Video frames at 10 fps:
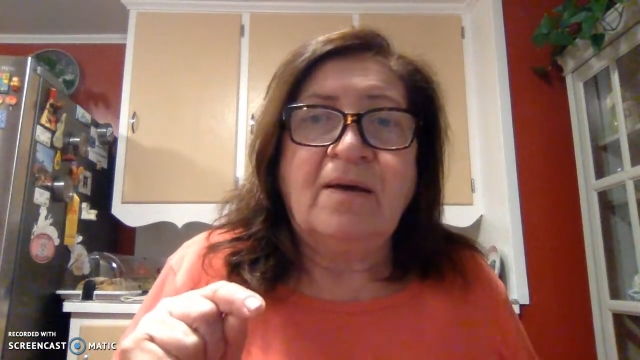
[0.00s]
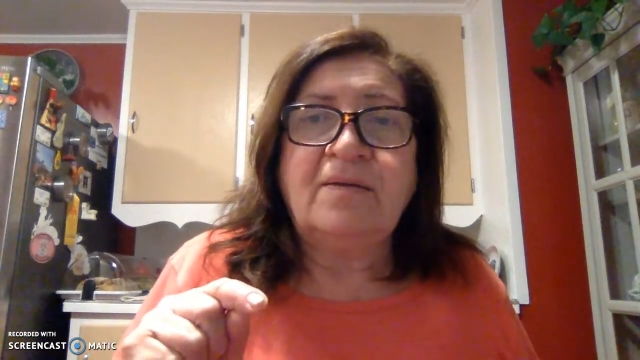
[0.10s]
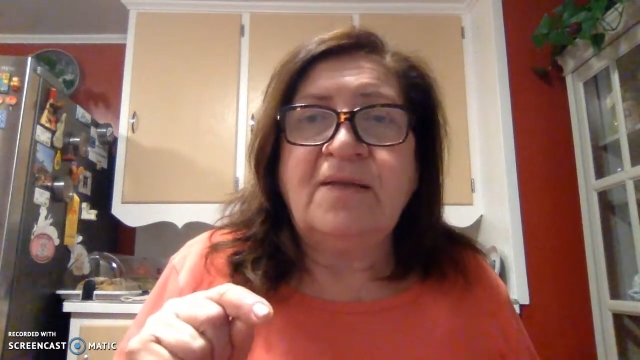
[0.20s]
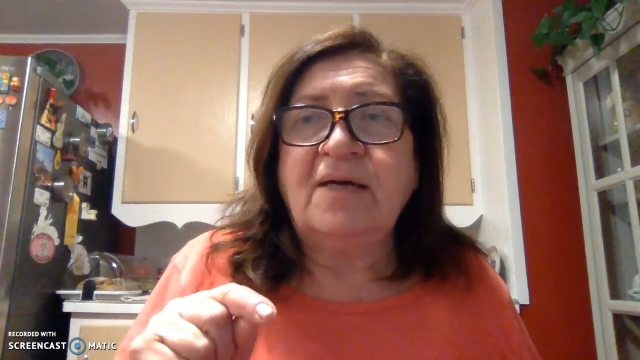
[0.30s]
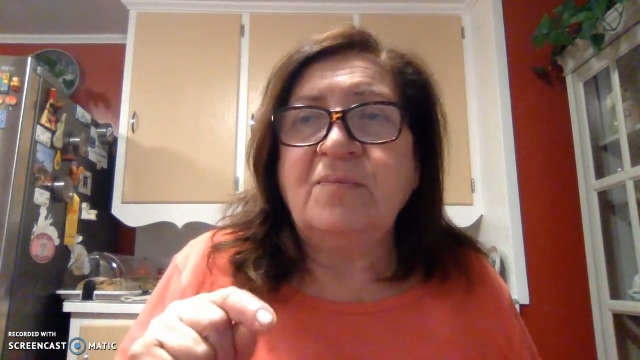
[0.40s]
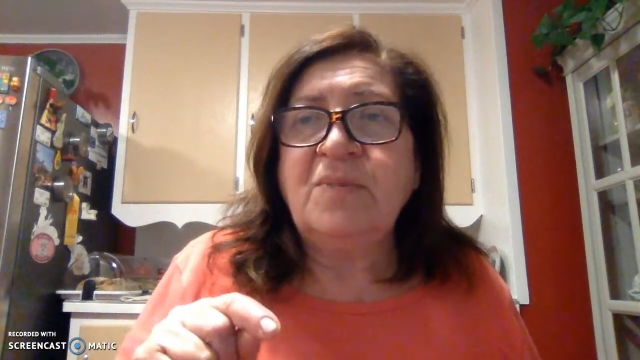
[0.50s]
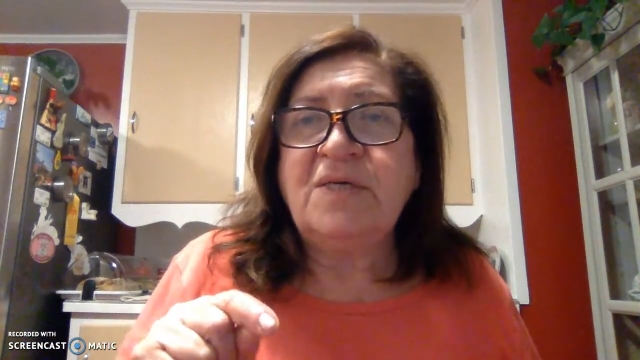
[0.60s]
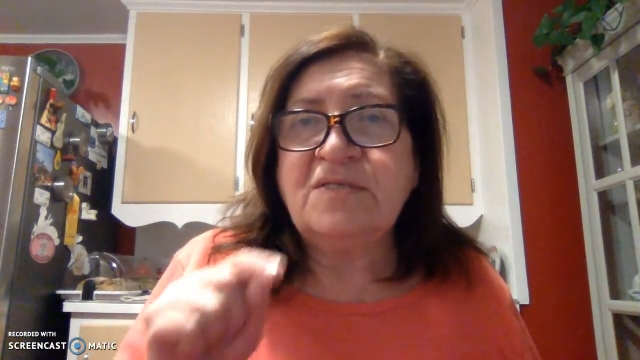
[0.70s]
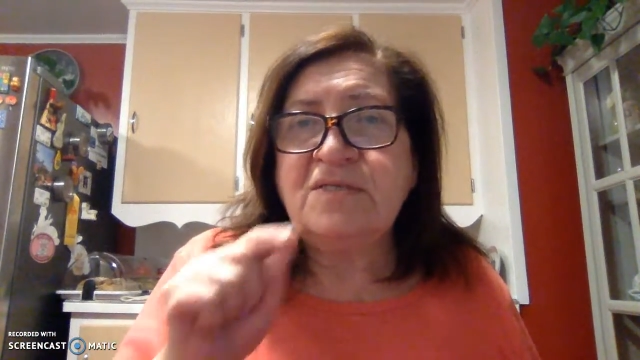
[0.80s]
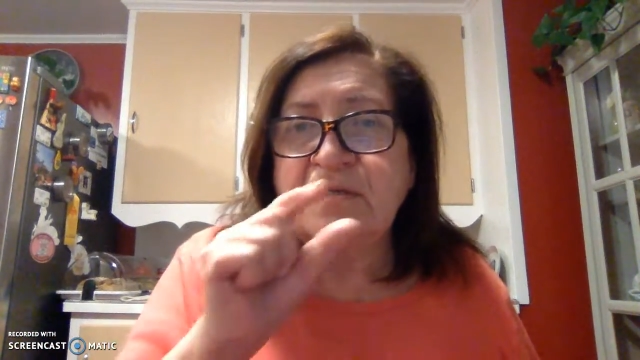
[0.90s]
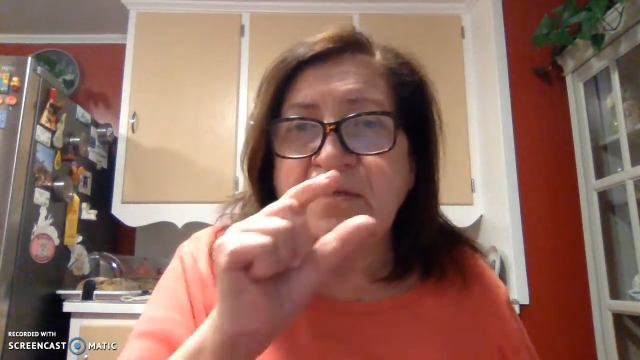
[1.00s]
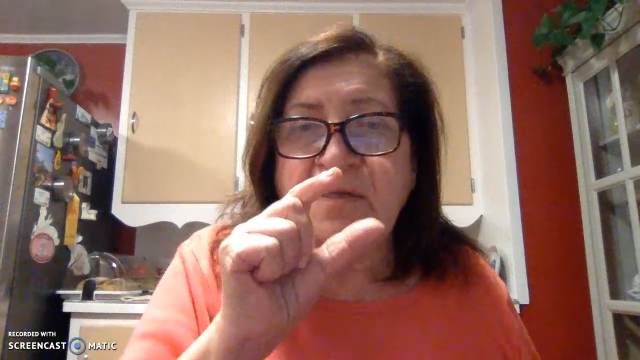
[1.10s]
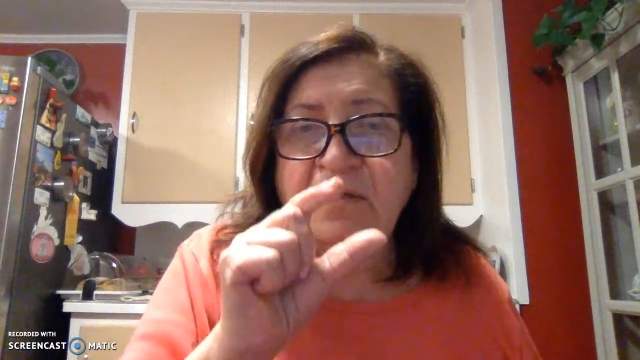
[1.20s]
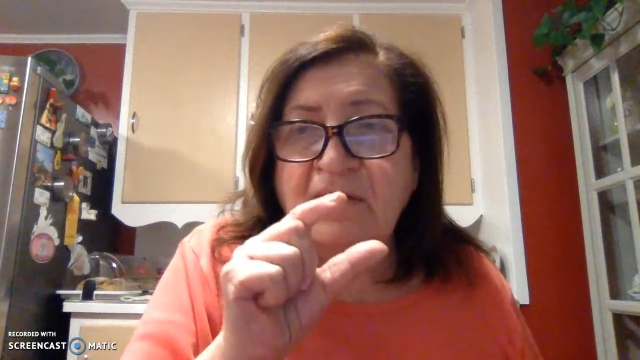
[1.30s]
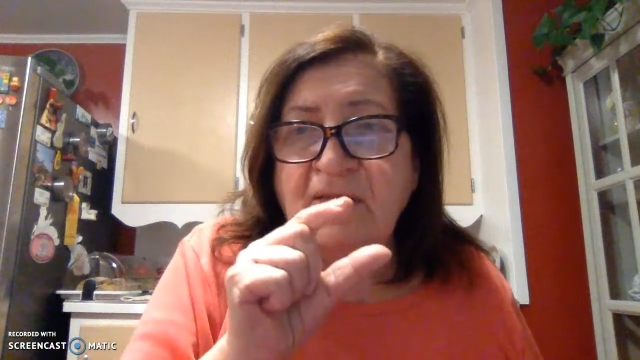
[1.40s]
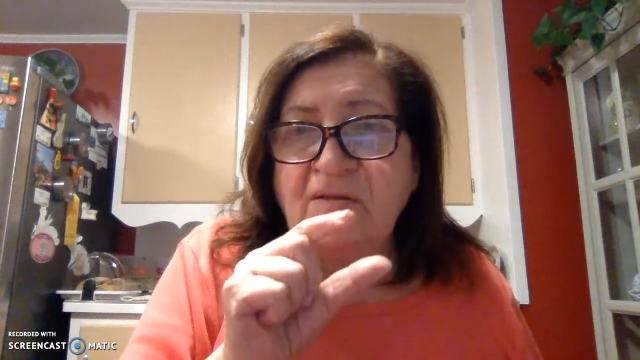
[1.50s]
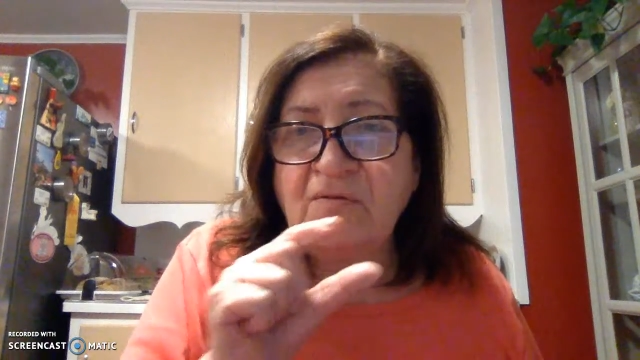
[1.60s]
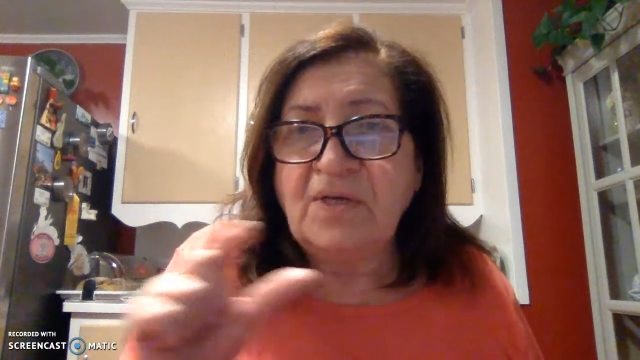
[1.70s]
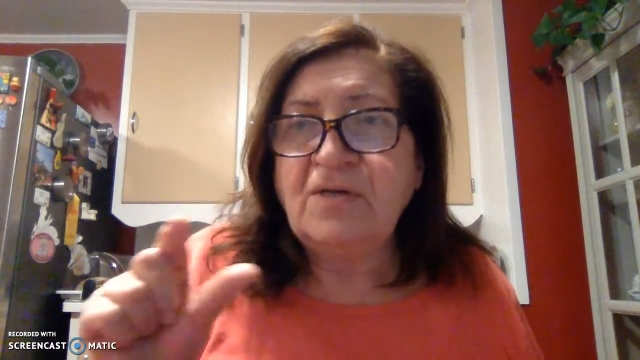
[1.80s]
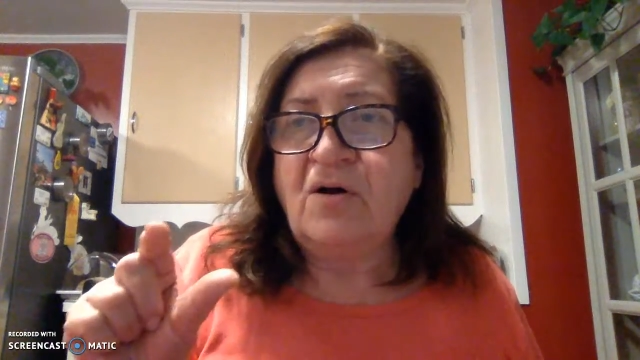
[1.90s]
That means that the
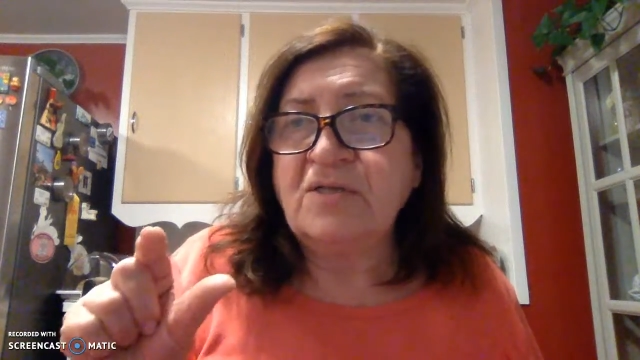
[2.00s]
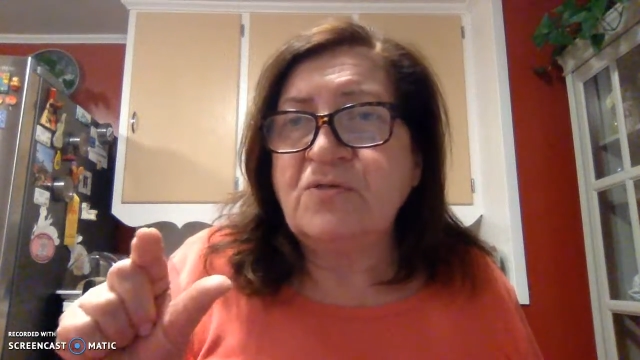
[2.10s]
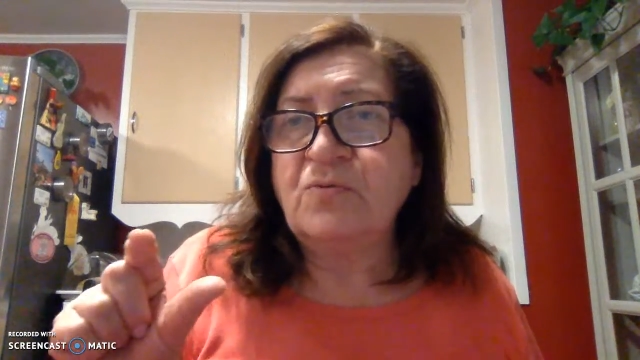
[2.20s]
3 dots